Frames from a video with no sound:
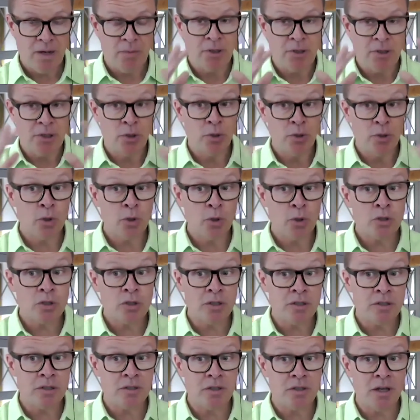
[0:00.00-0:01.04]
And when you looked
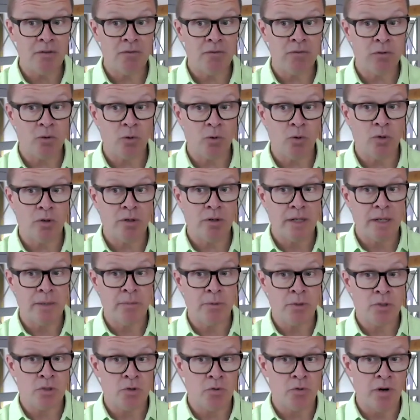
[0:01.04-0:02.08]
at that floor,
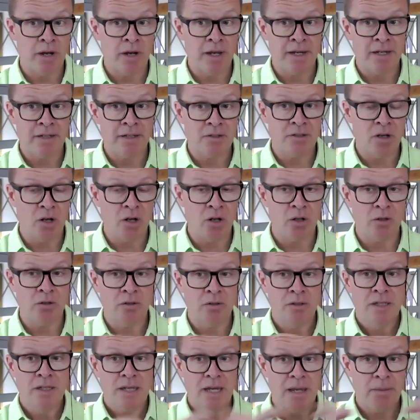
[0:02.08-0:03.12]
it was gray,
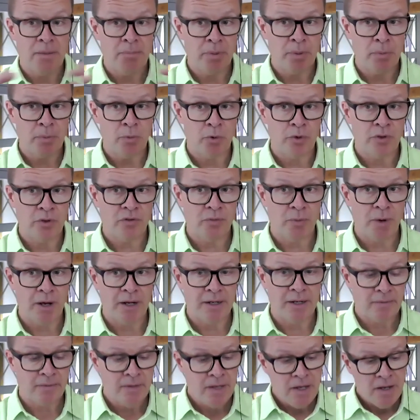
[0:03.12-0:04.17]
dull, and people weren't
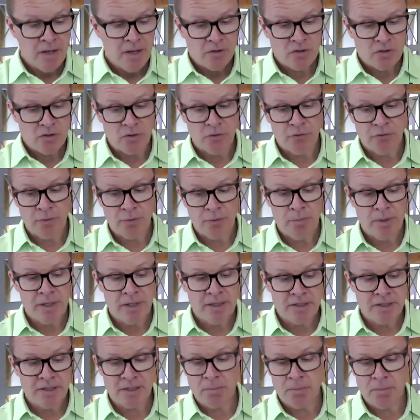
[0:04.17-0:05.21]
smiling. So for
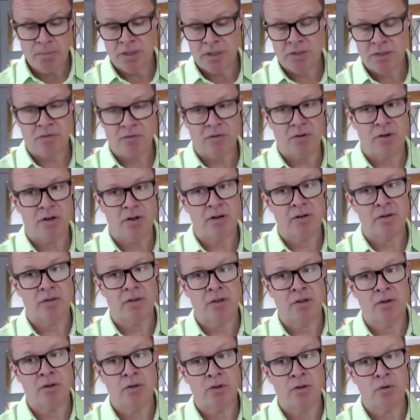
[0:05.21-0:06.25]
me, there's a piece for
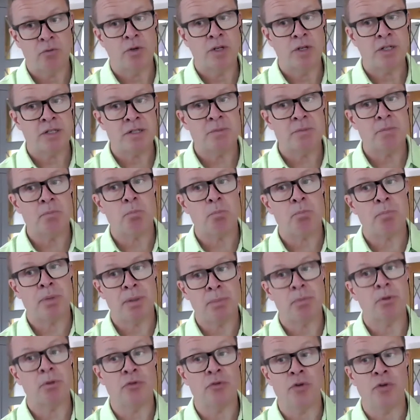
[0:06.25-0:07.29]
the reason
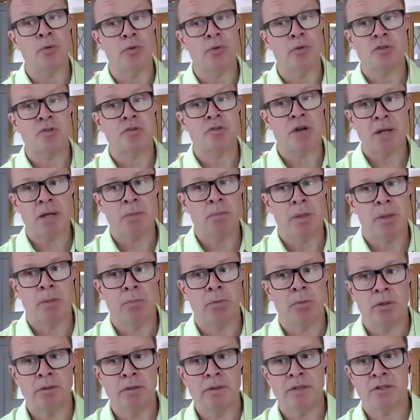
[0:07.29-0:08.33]
people don't attract
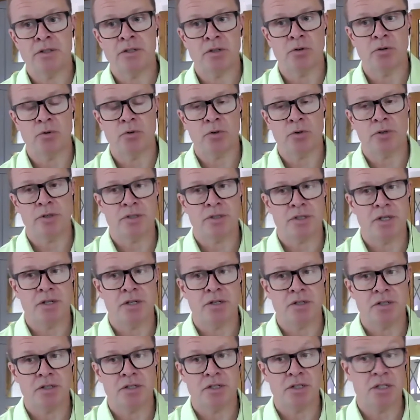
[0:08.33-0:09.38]
people into their
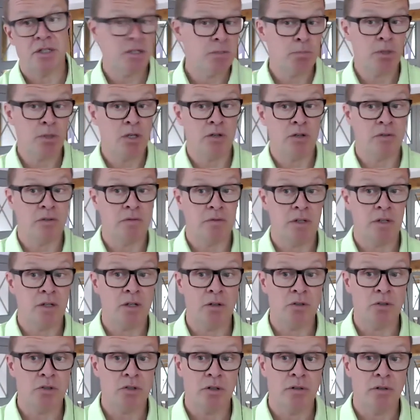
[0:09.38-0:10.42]
organizations is because of the
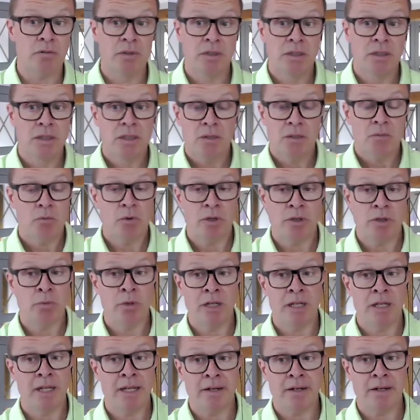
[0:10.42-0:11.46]
culture, whether
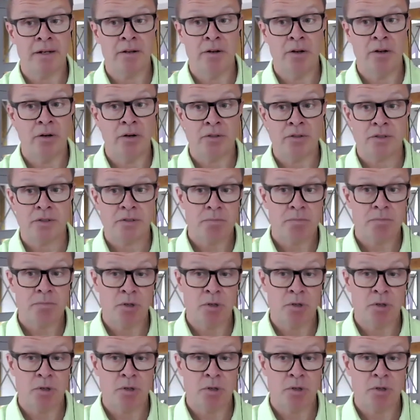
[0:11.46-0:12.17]
we like it or not.